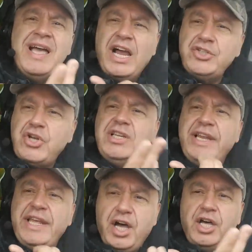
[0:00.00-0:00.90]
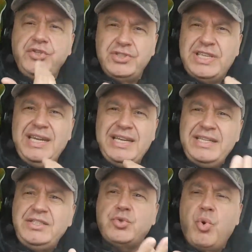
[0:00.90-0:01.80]
I'm trying to let others get at
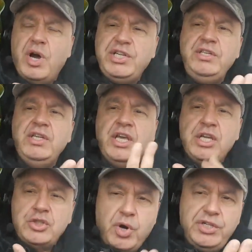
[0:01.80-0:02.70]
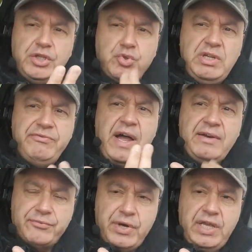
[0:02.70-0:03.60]
least 20 or 25
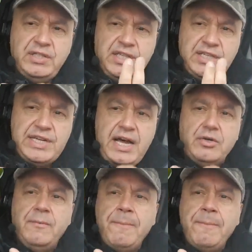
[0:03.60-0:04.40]
friends in and out,